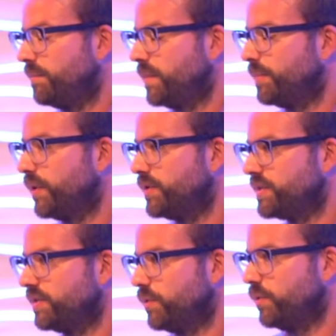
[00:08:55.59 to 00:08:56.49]
the
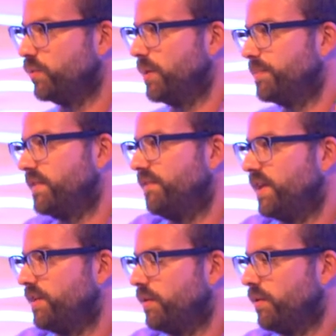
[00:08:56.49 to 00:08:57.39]
person who ripped the
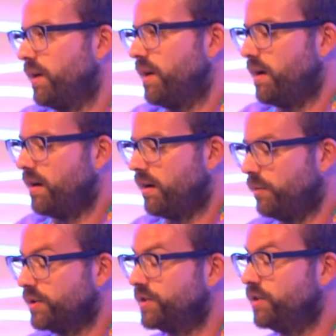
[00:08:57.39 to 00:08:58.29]
video uh,
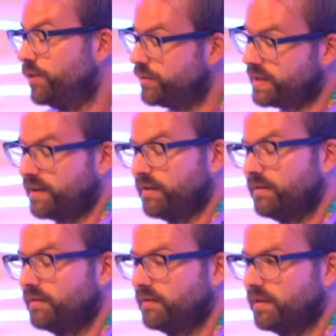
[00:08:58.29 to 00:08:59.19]
was using
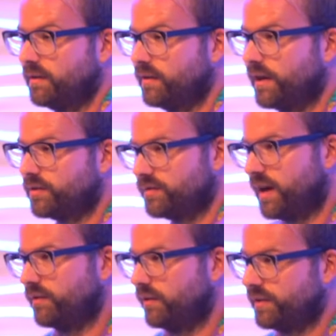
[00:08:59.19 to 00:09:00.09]
like to
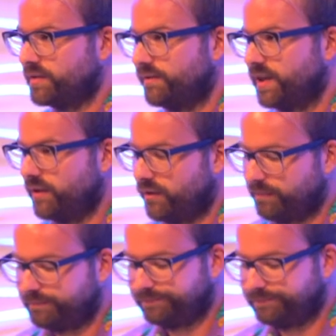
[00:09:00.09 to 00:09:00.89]
download this video.